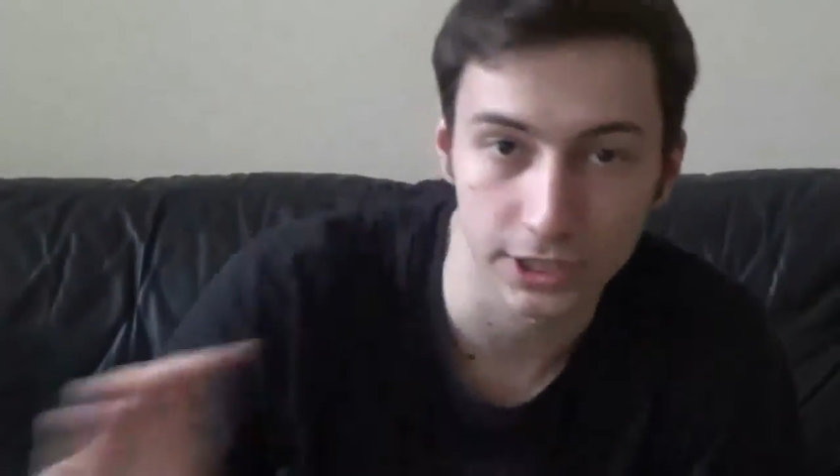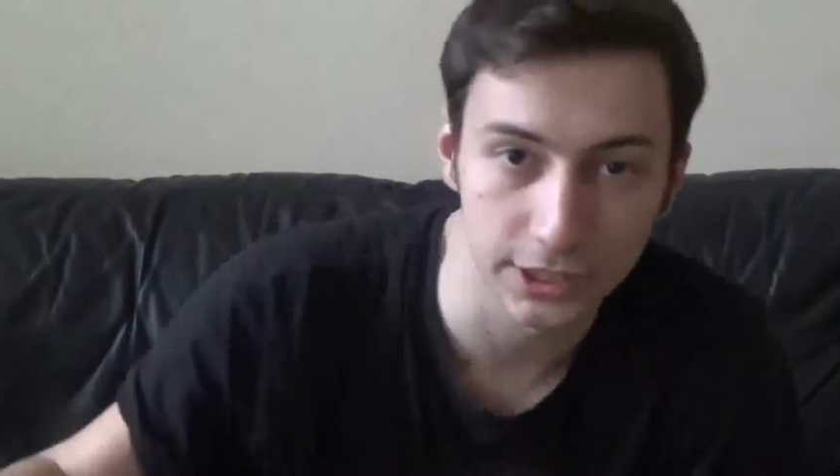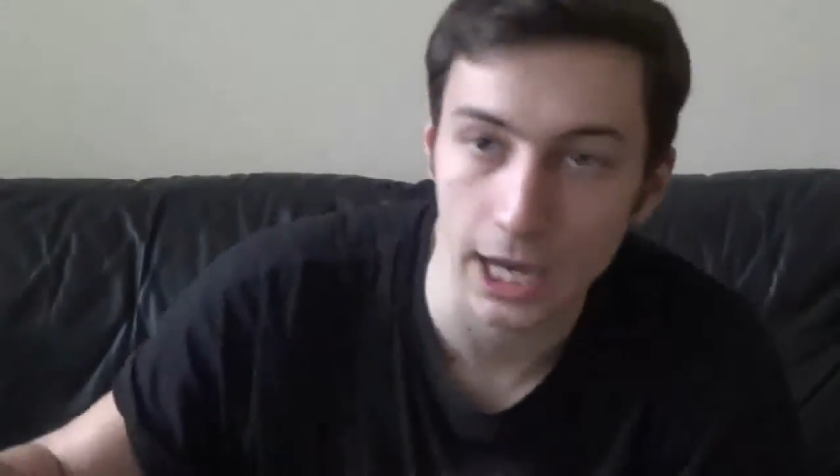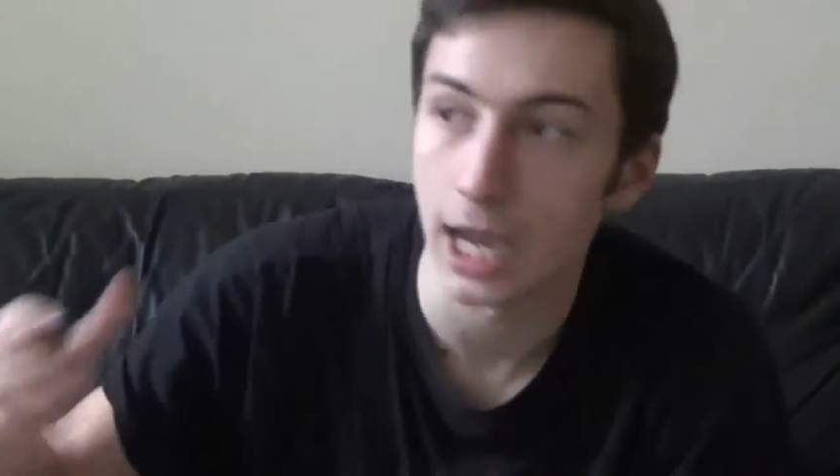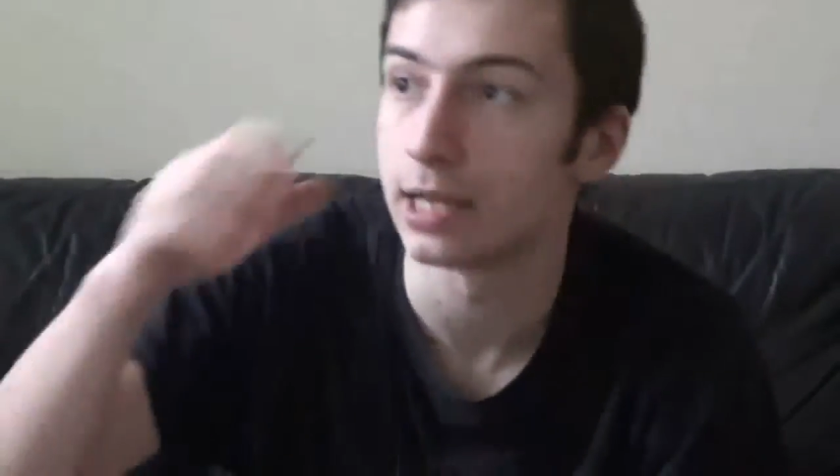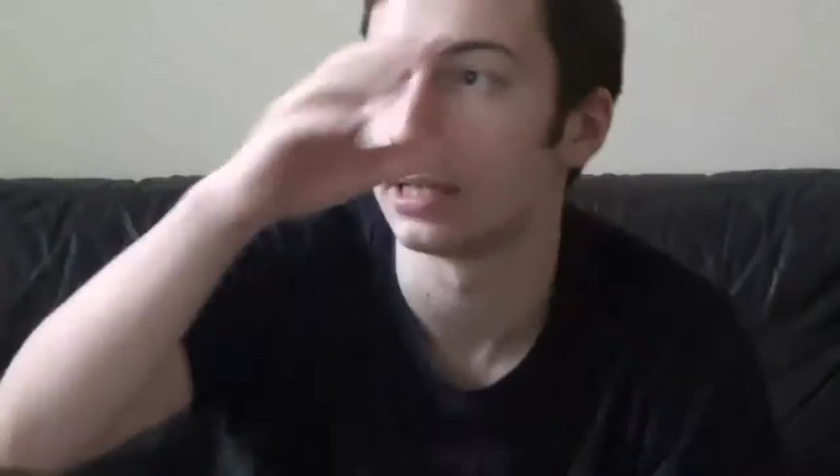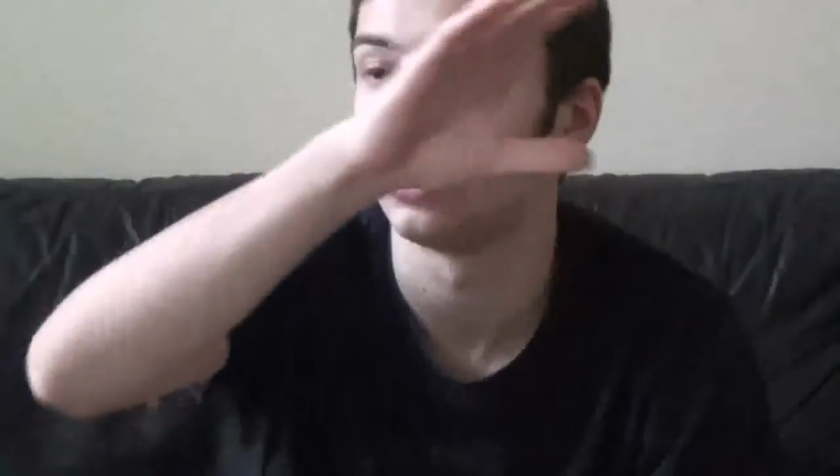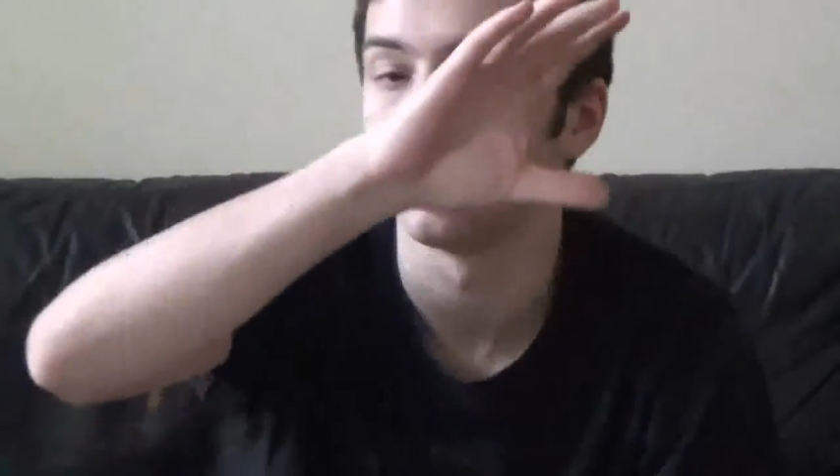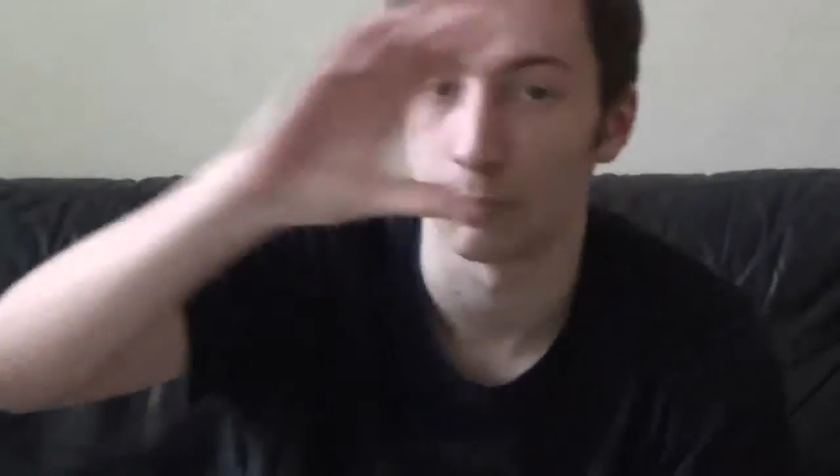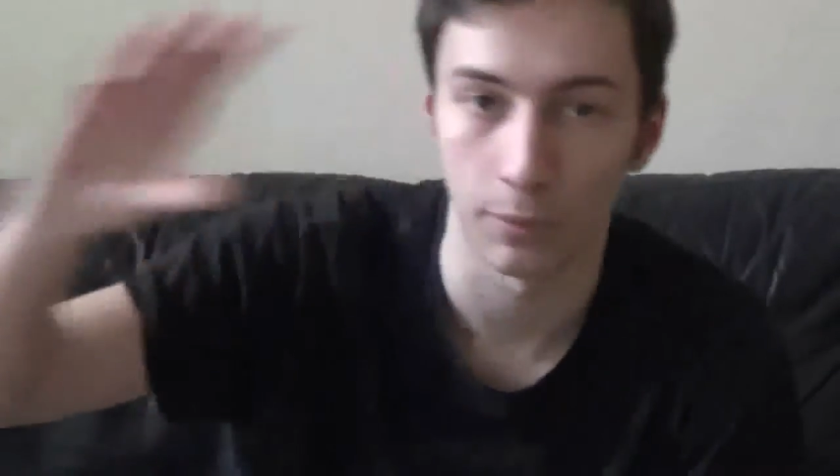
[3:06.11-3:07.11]
side and
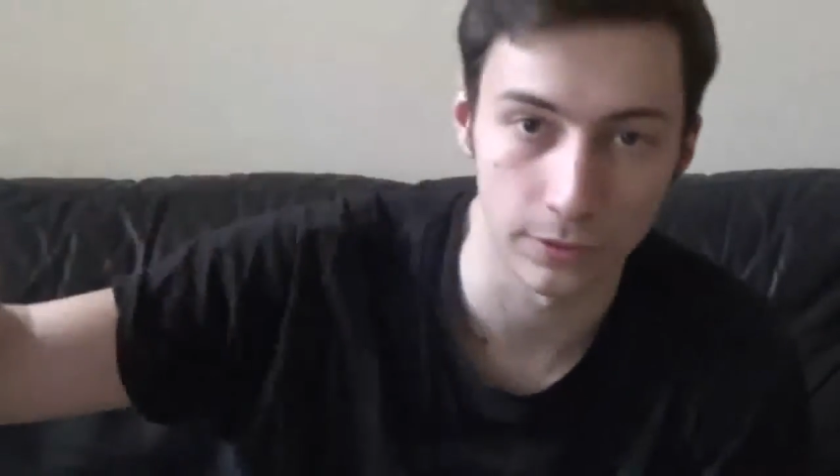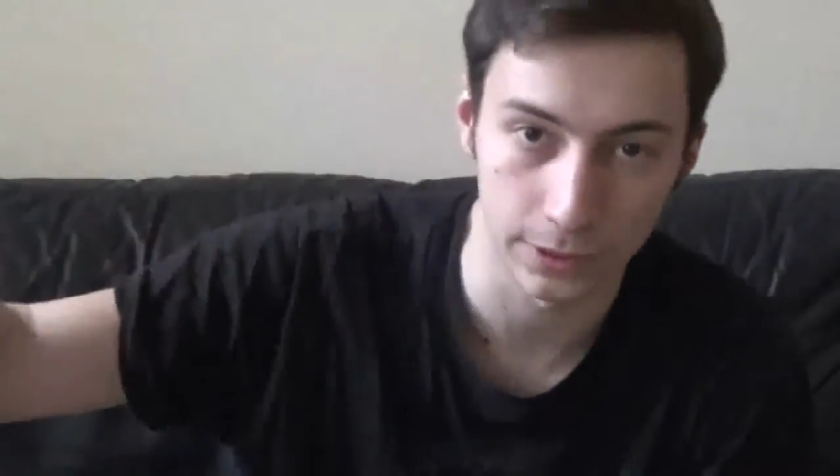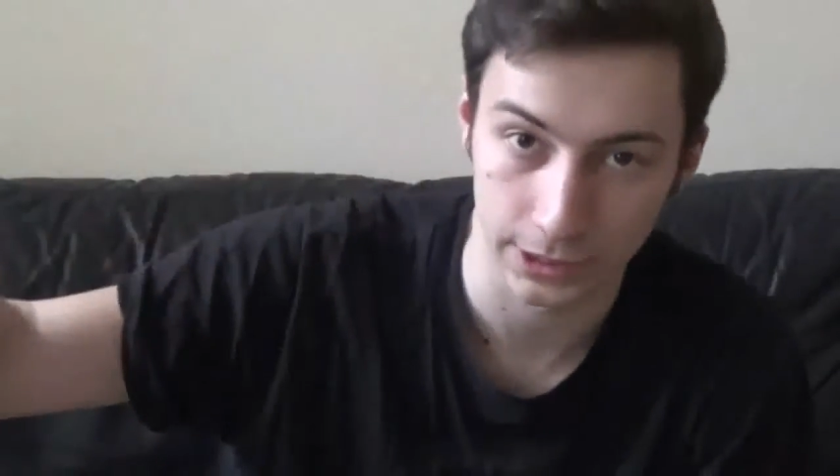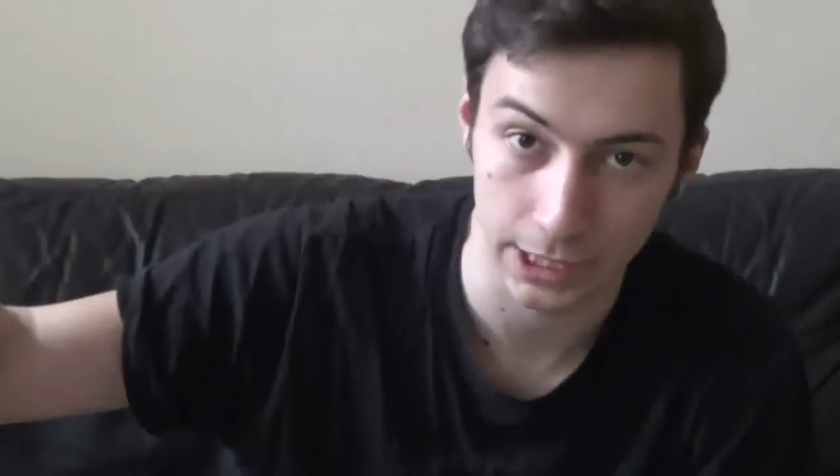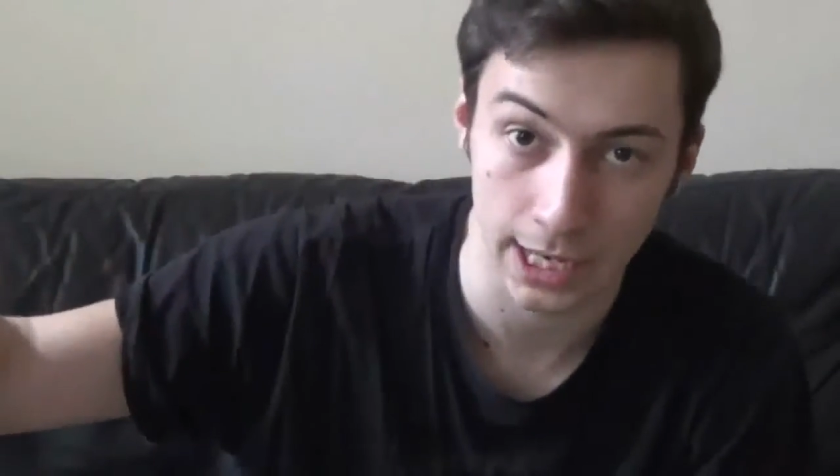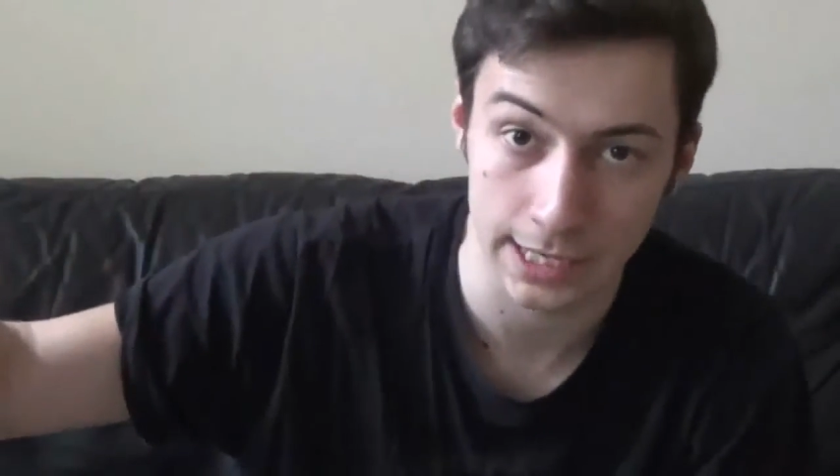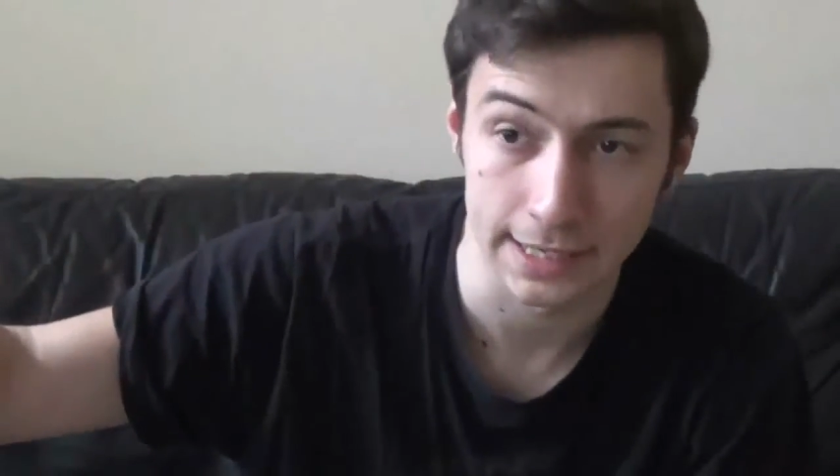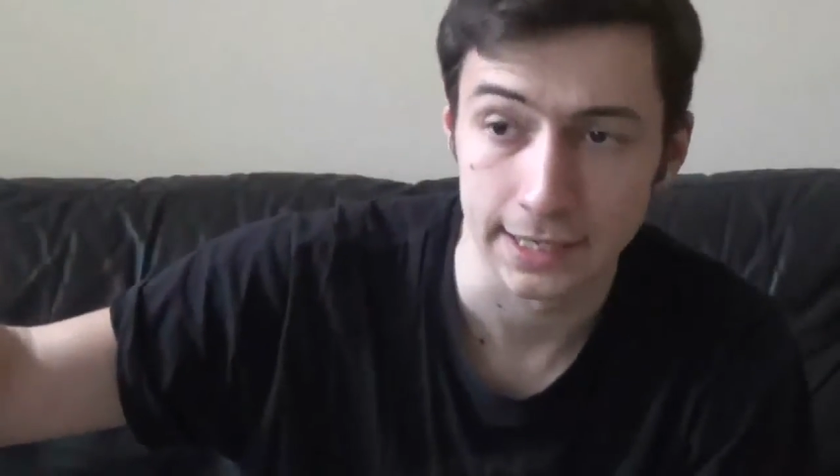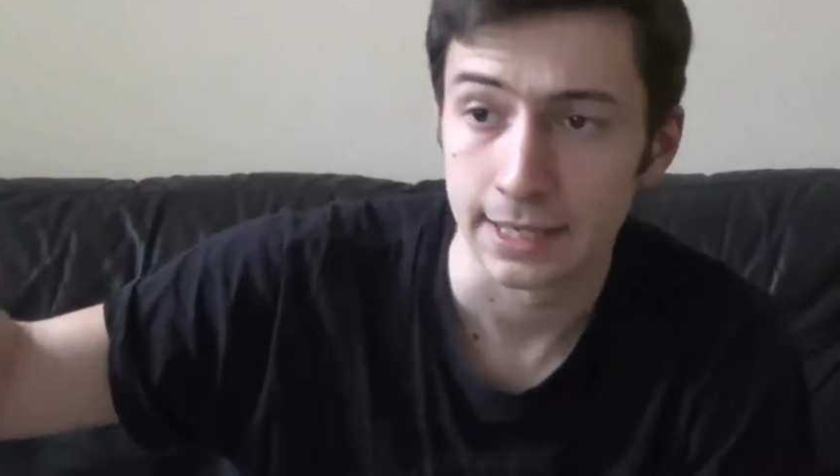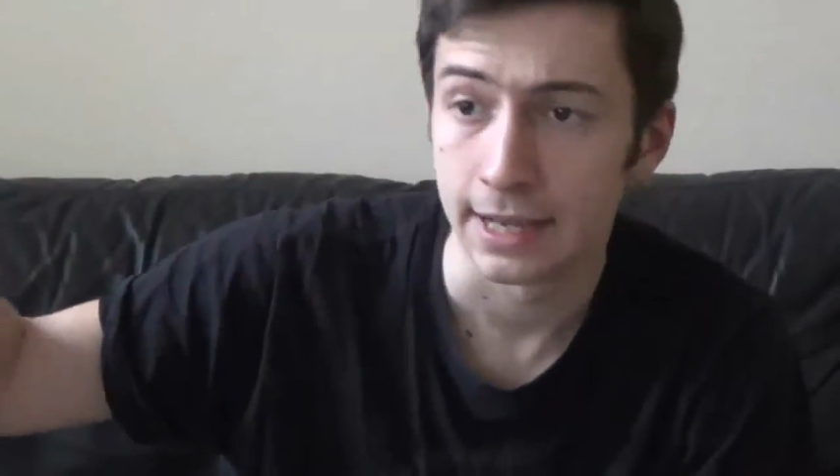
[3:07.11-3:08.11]
your opponent's side,